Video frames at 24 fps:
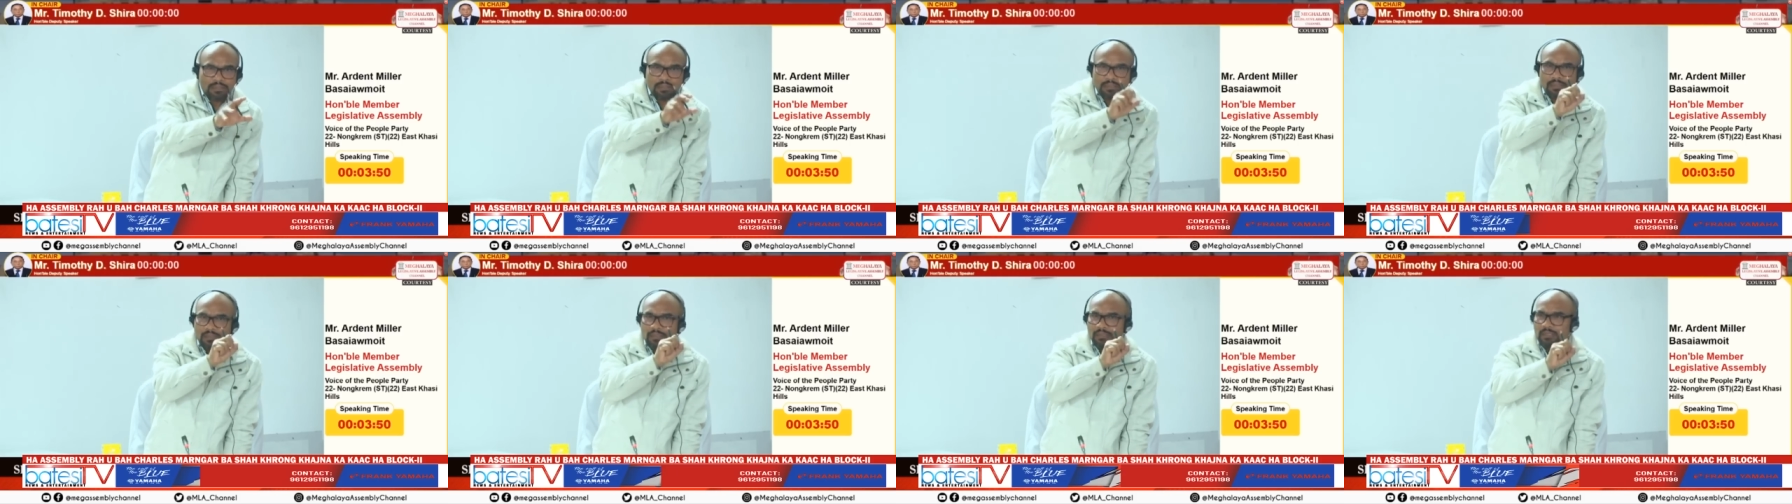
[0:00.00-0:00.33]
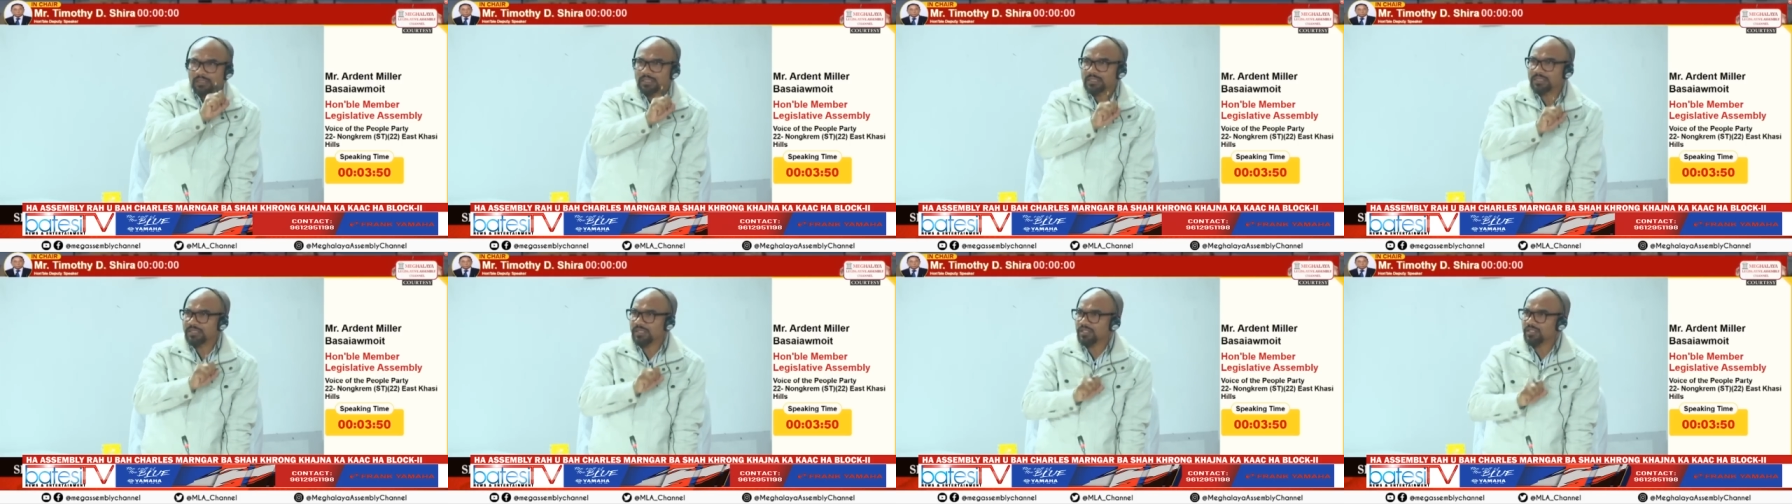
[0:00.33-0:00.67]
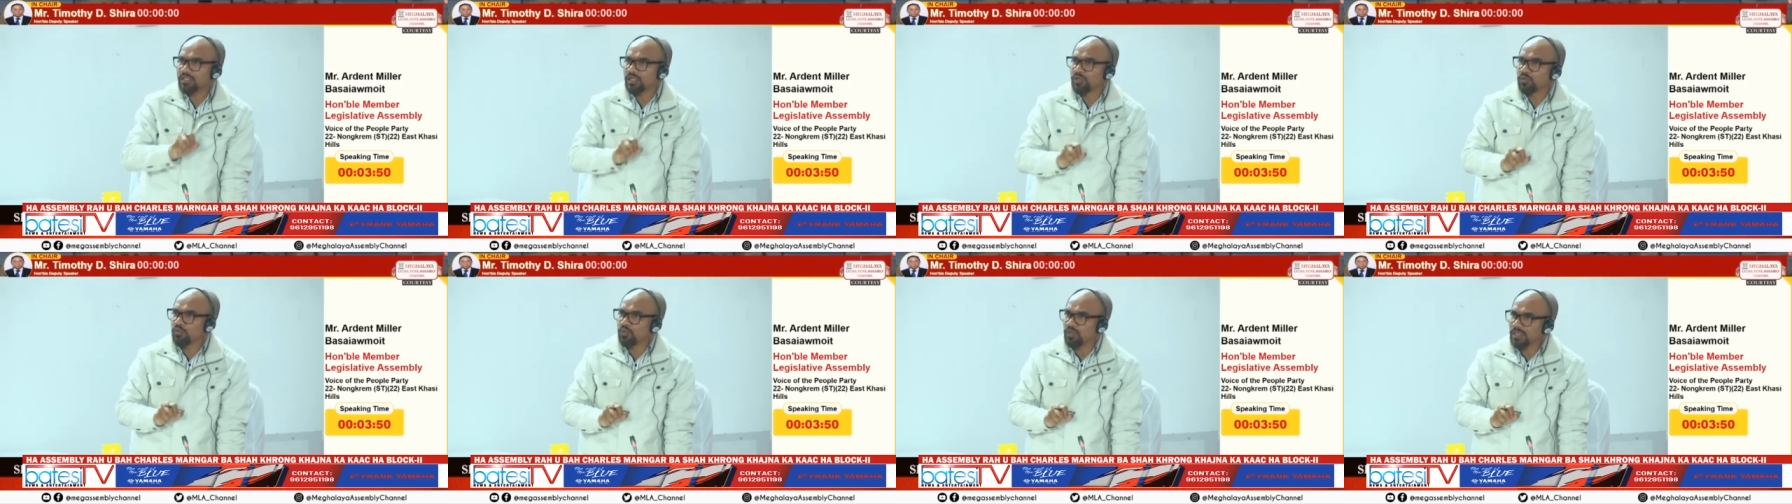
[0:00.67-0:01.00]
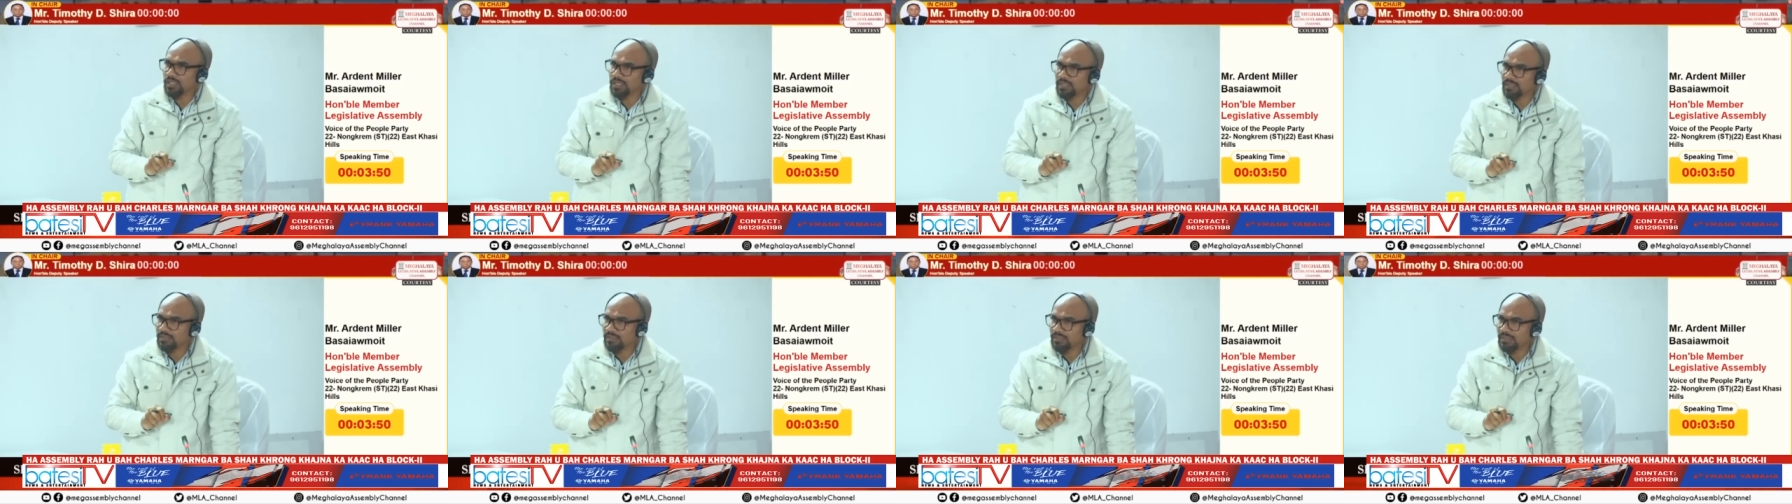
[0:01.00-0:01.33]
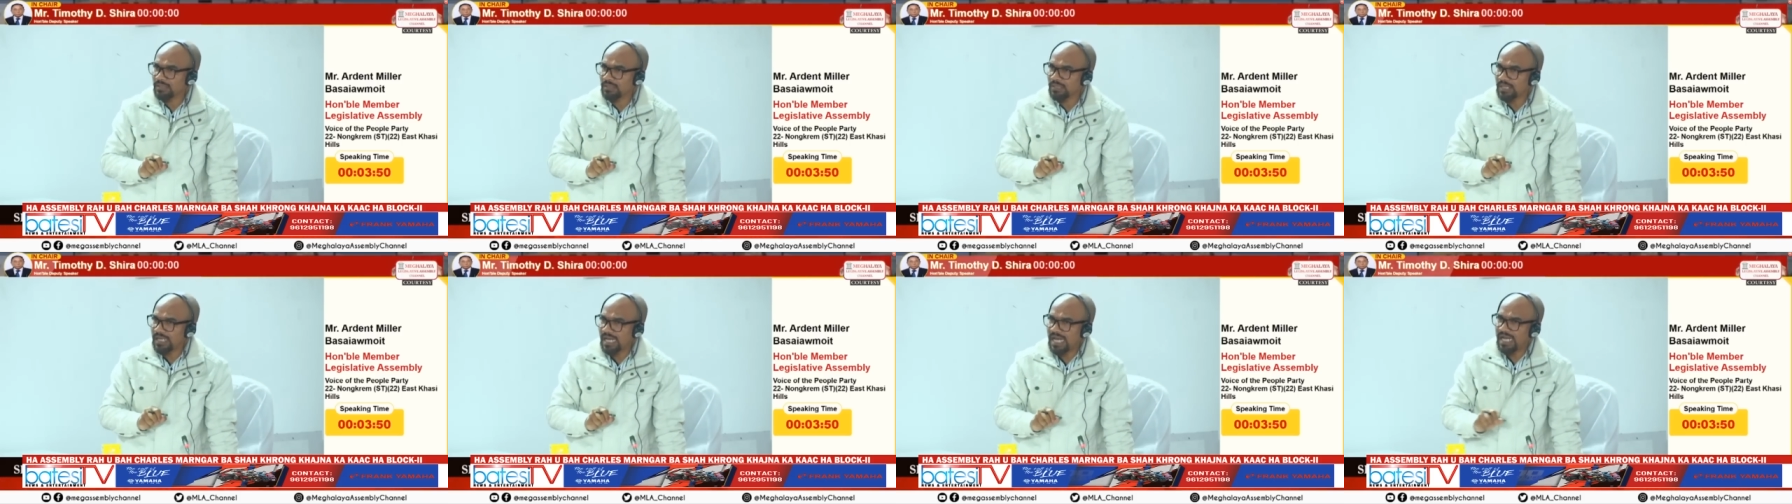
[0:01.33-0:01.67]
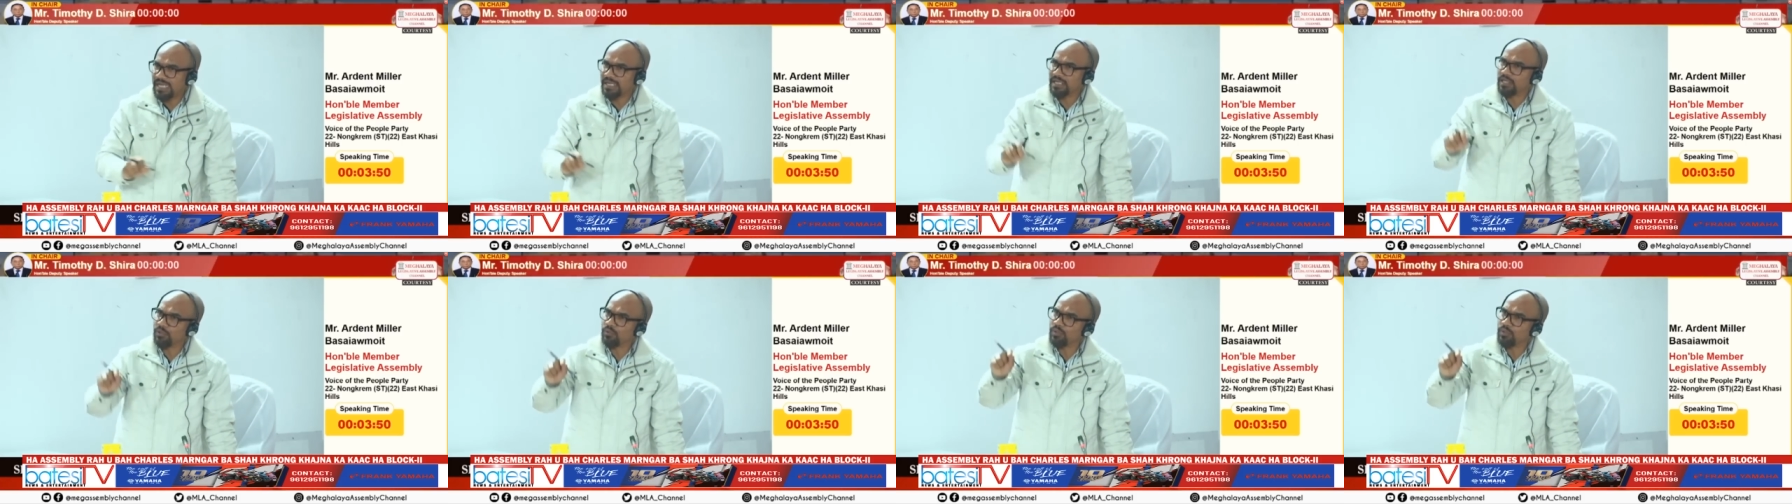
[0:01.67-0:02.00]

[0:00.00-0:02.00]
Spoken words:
construction work, and you will